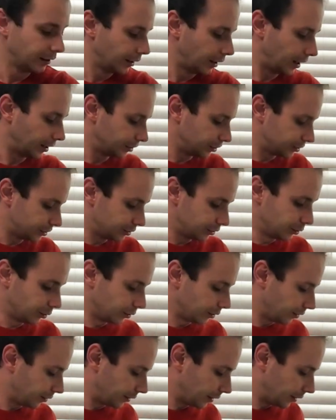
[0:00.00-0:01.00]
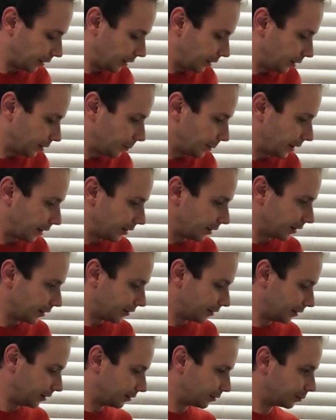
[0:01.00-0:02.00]
I just noticed that the inner barrel I
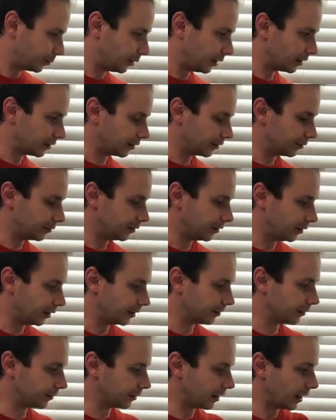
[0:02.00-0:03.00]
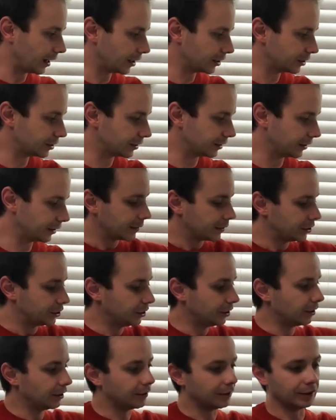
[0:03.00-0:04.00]
sent wasn't actually a
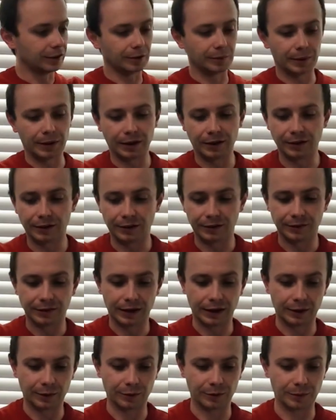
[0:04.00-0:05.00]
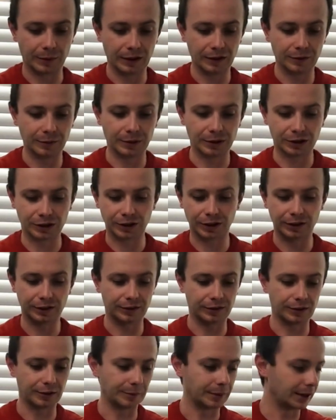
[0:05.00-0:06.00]
short inner barrel, and it was meant to be a short
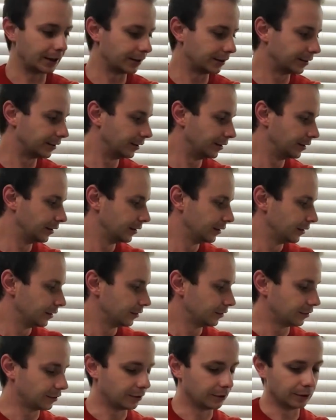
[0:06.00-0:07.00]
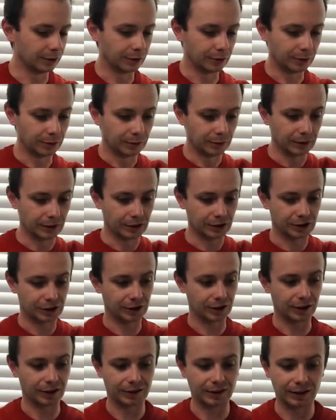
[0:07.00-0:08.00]
inner barrel to go with the
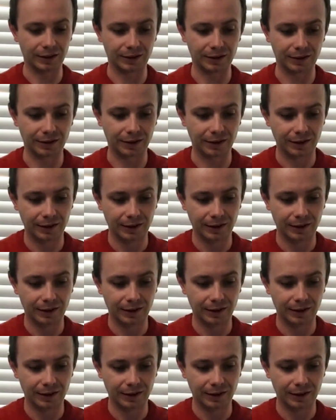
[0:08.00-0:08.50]
short outer